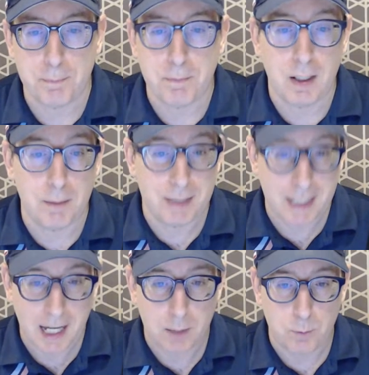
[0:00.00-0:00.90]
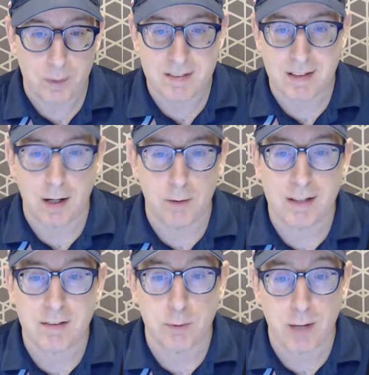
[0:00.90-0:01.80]
began with
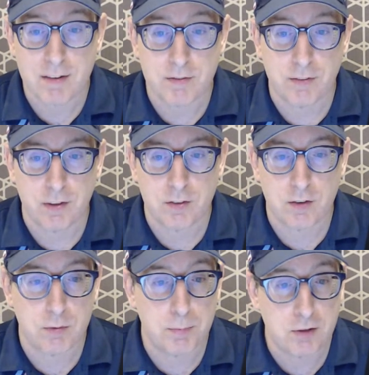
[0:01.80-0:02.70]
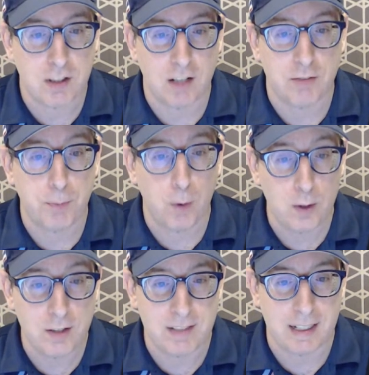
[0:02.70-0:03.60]
Srettha's arrest for suspicion of
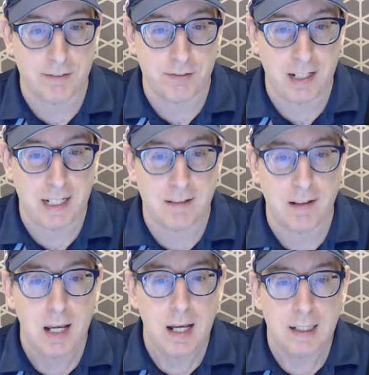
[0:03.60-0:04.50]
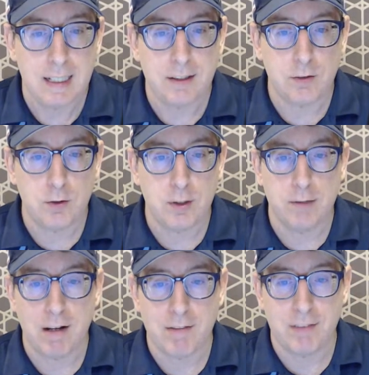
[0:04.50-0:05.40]
poisoning a friend, leading to the
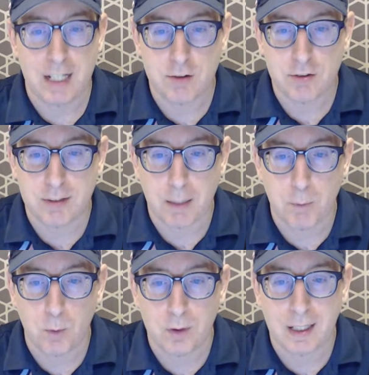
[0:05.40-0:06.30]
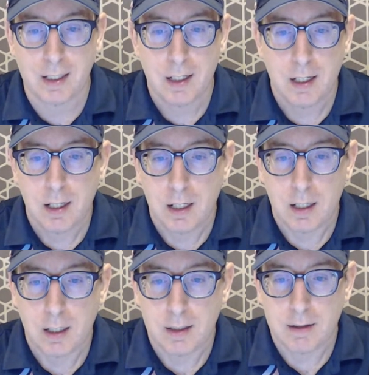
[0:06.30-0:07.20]
revelation that more than
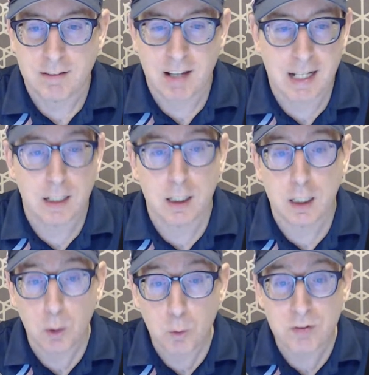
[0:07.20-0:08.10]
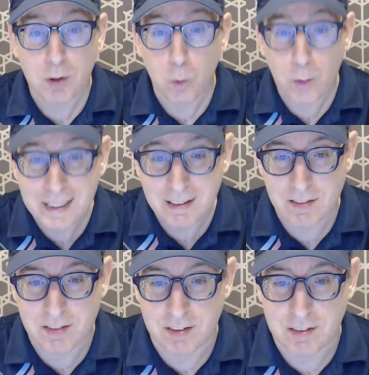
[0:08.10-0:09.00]
10 close
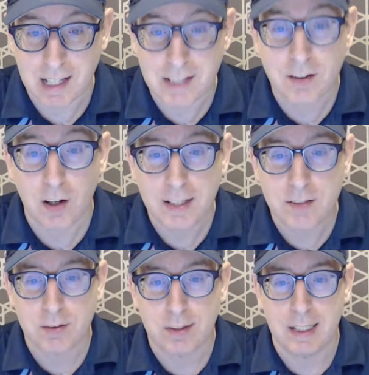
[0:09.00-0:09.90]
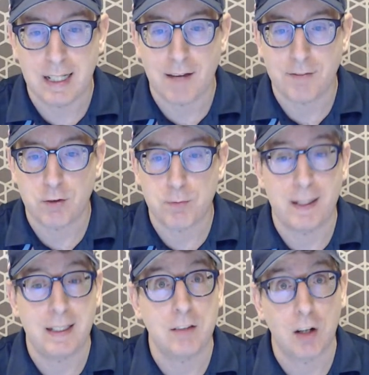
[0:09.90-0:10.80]
acquaintances had died suddenly after
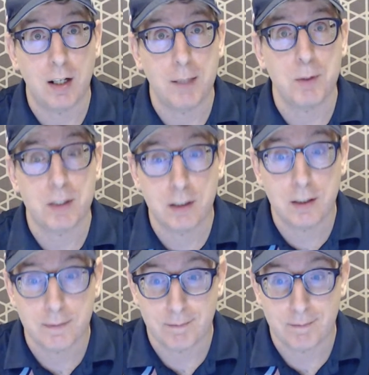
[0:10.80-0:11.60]
spending time with her.